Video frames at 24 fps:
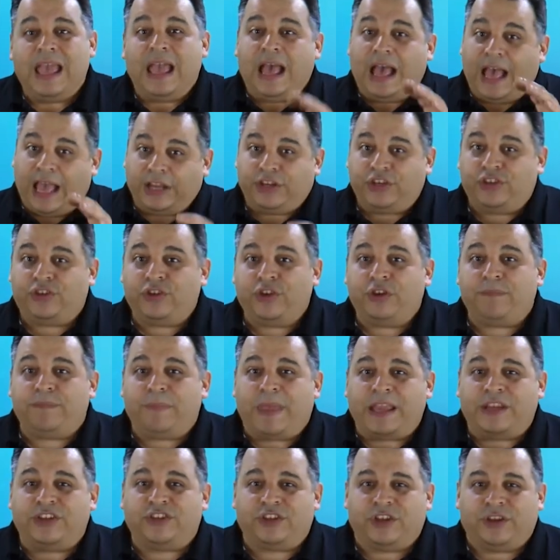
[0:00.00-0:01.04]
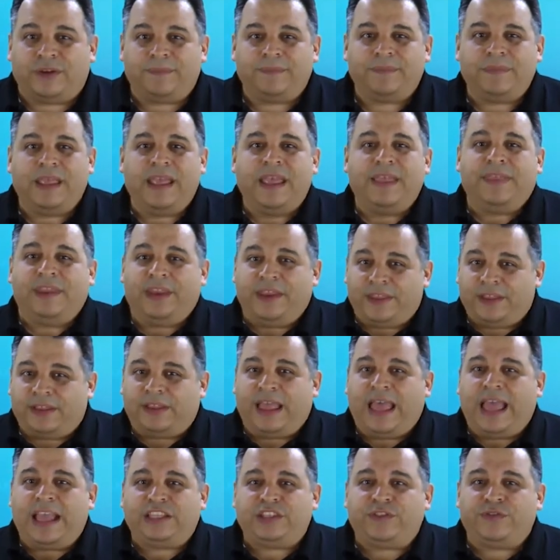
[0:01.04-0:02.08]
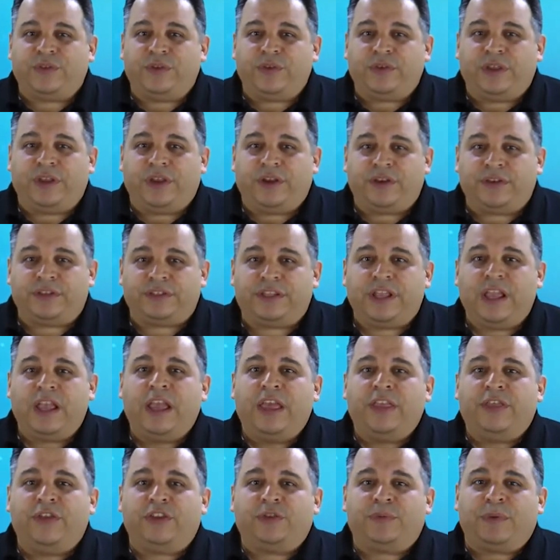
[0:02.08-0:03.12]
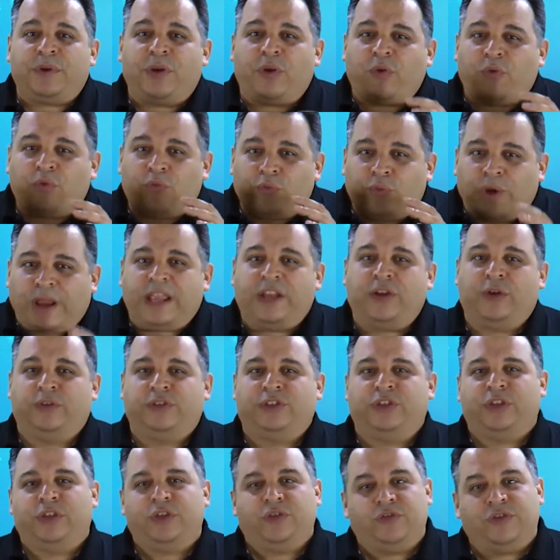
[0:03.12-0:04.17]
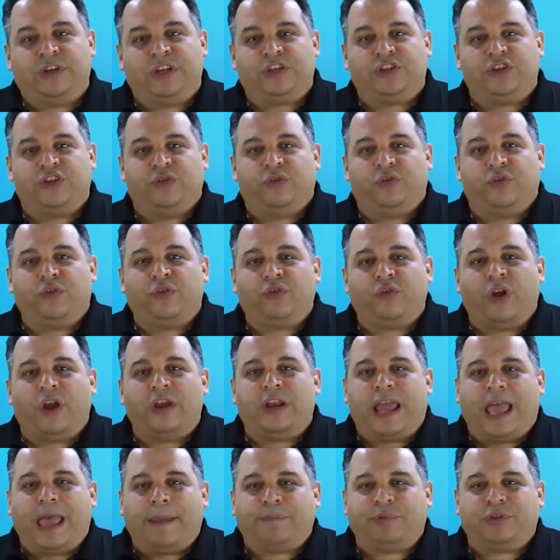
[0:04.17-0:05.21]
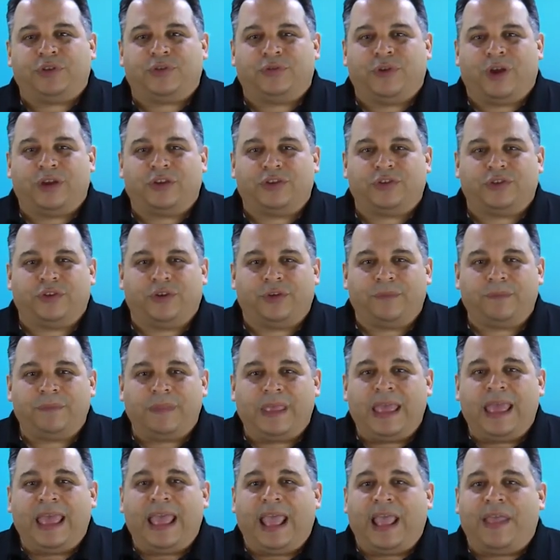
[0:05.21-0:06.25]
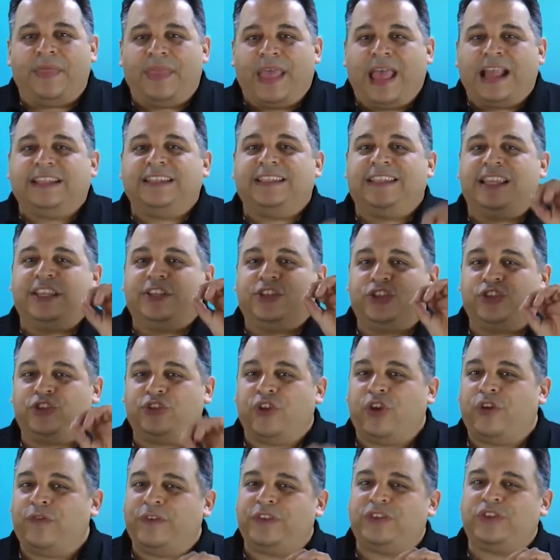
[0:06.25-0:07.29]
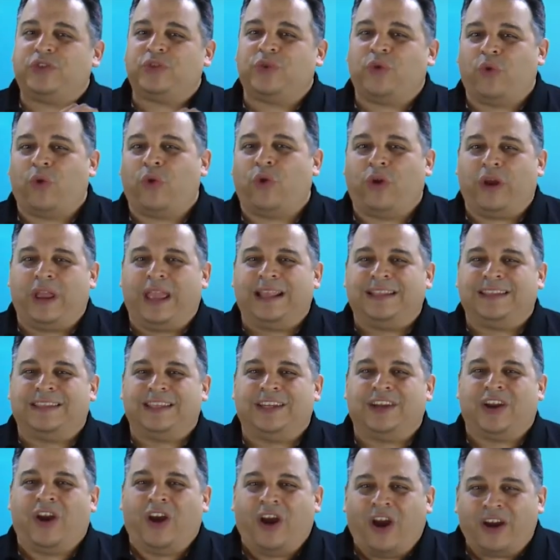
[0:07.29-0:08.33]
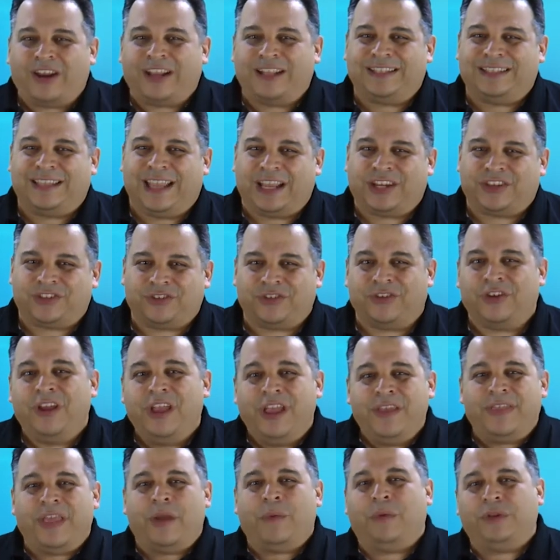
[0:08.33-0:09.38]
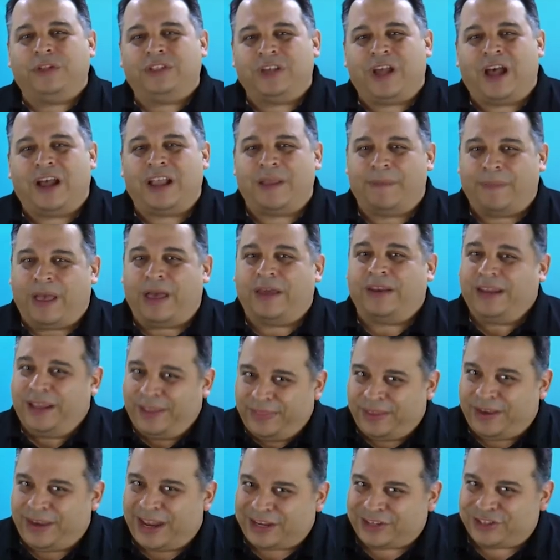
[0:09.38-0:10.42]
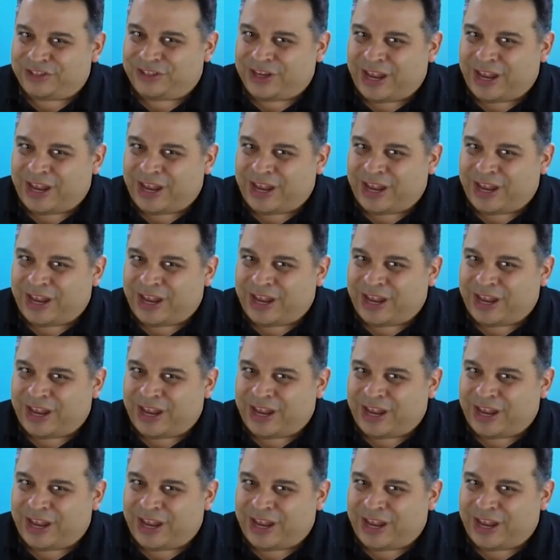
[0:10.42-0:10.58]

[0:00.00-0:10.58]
I should mention that in the last few years, there's been a wrinkle to the traditional CRUD app structure, and that's the service-oriented architecture that we'll talk about in the next